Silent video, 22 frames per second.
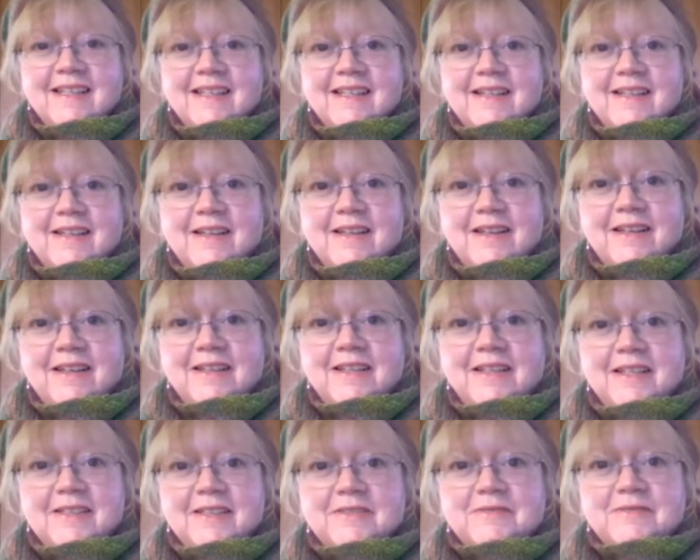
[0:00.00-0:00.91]

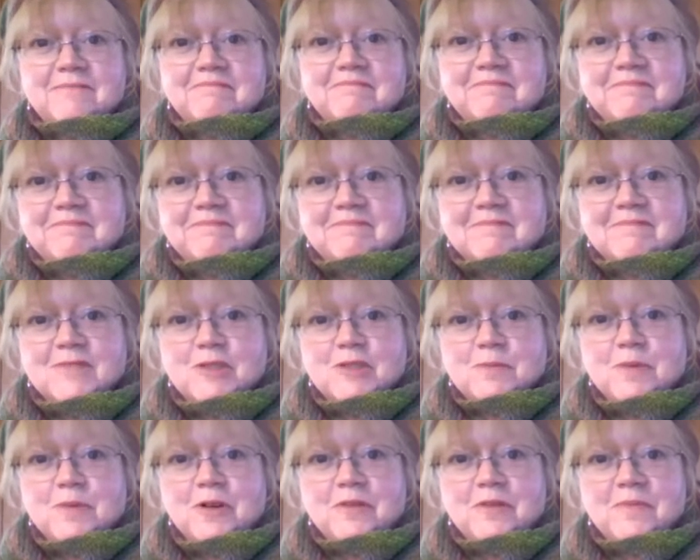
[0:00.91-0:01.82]
that
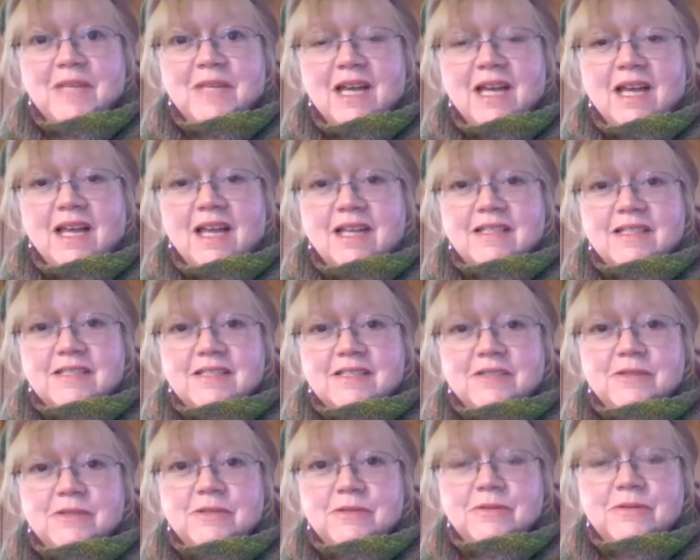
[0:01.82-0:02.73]
spurred me on
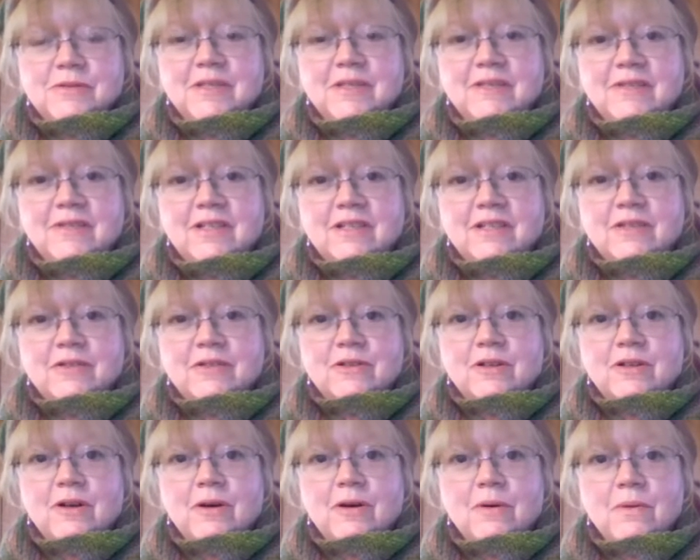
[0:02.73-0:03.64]
to give it
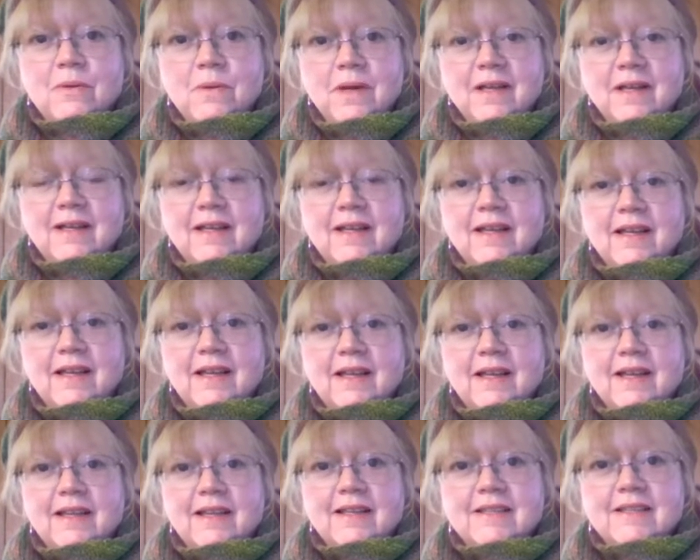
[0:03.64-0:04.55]
another go.
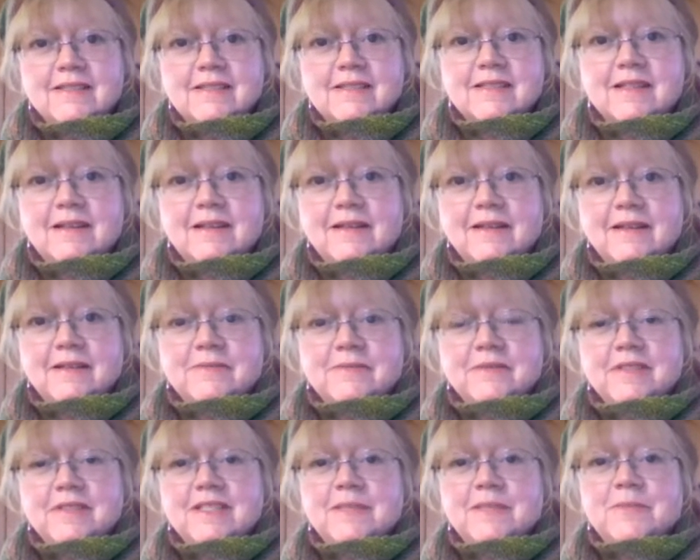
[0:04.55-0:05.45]
And
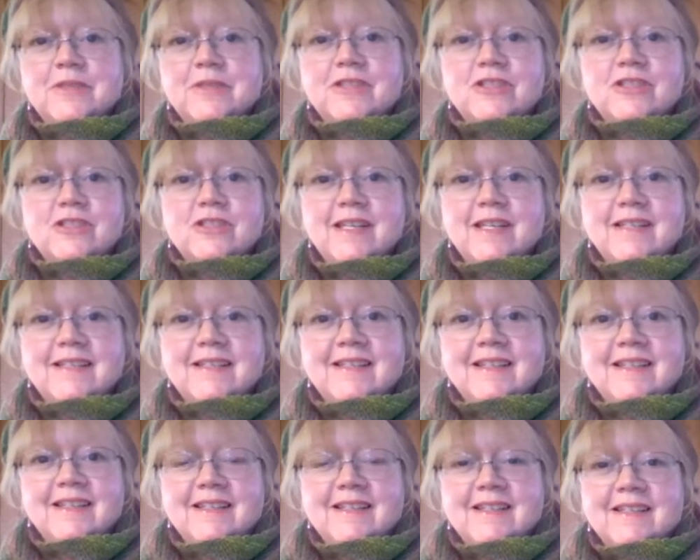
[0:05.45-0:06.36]
really
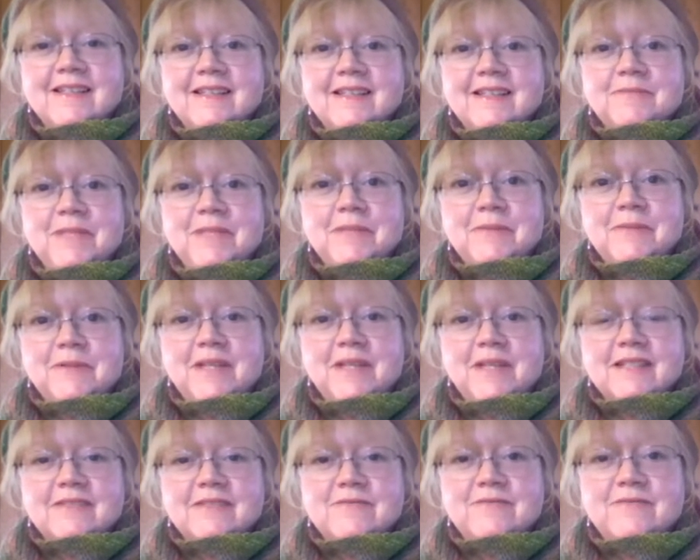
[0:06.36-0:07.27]
appreciate people
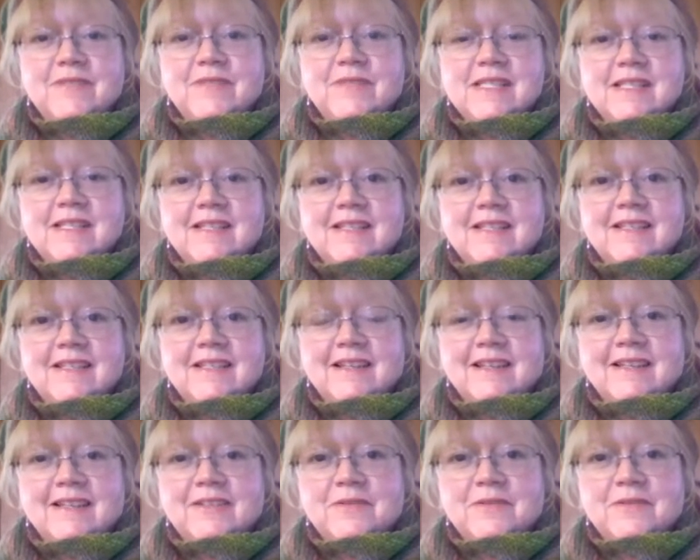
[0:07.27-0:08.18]
that visited
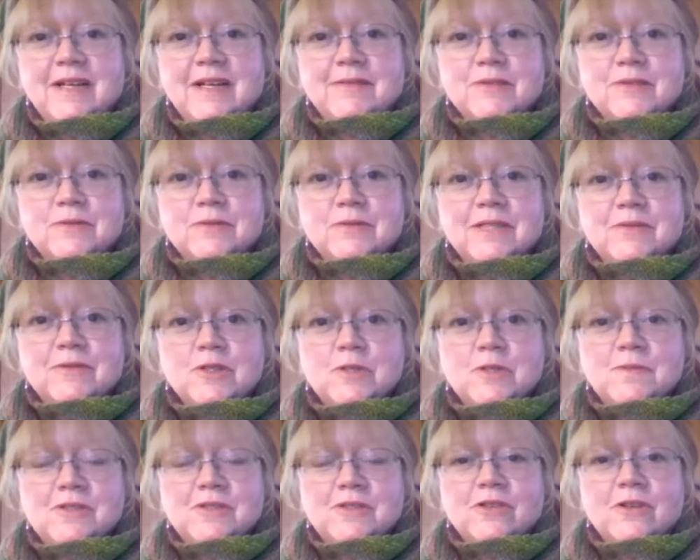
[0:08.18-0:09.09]
on the Ravelry
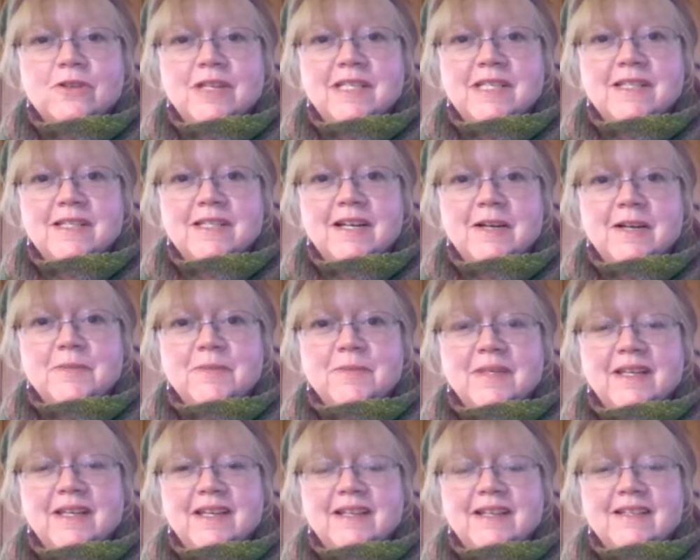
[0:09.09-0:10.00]
group, joined
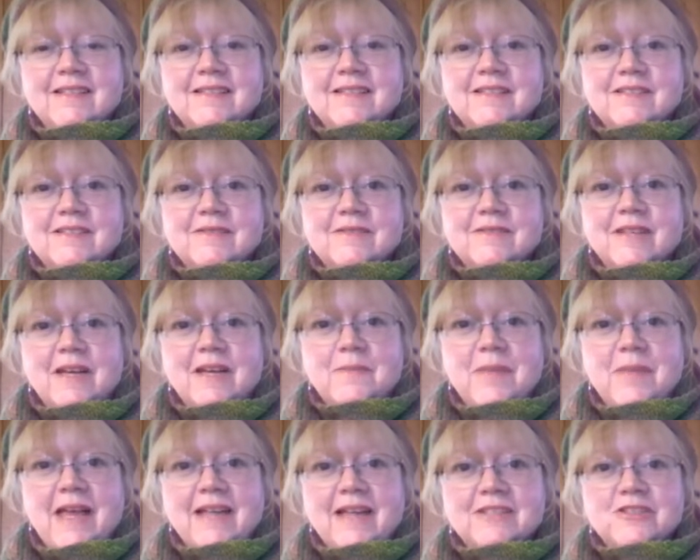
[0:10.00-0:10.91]
up, and
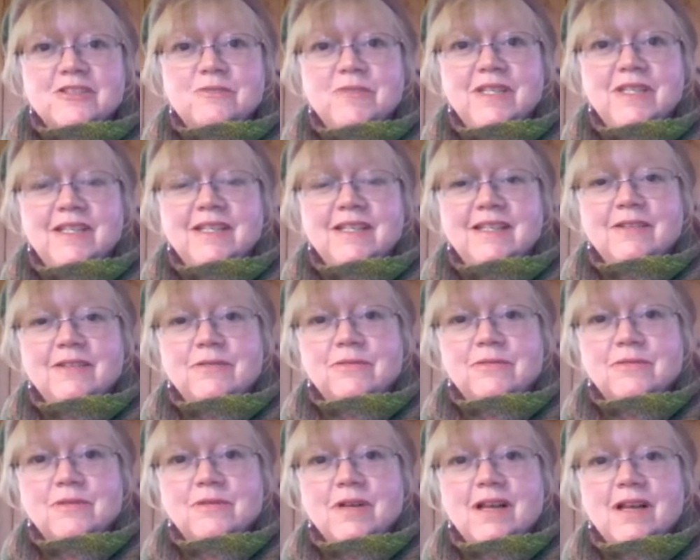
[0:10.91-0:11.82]
got back to me
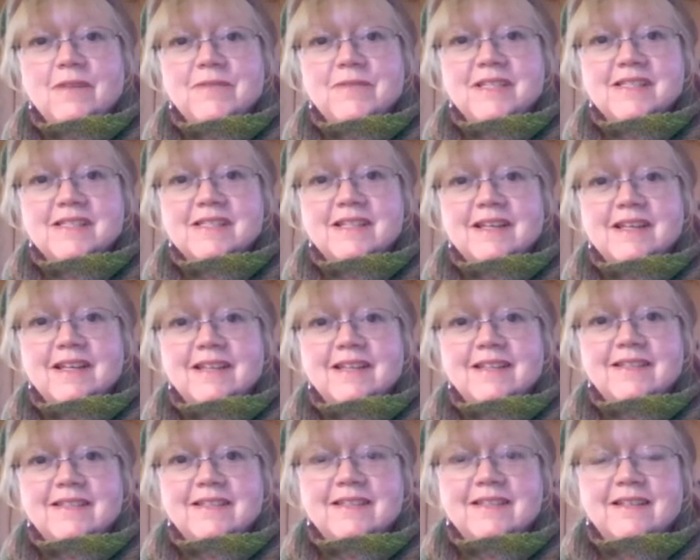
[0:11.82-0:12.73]
through comments
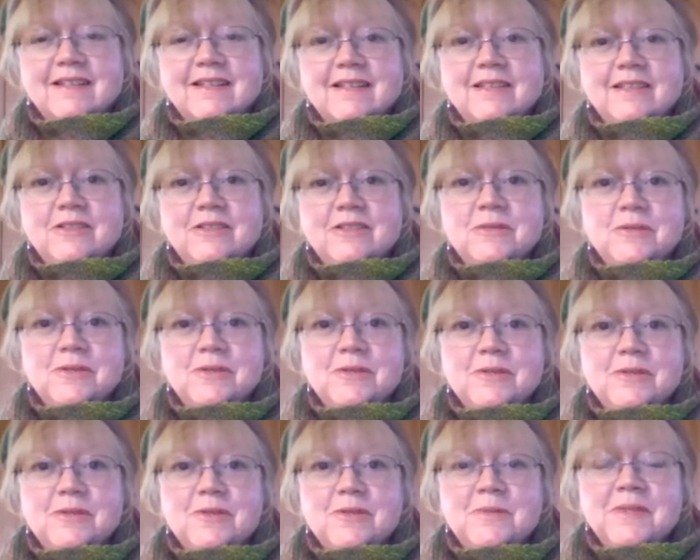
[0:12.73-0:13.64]
on
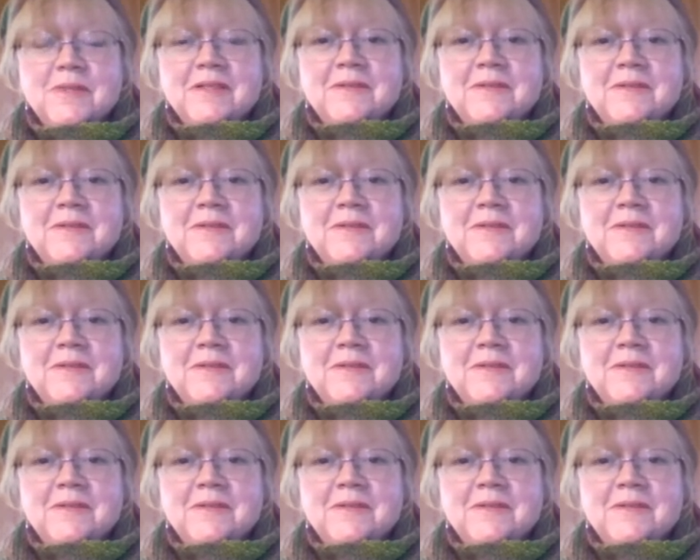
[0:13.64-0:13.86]
YouTube.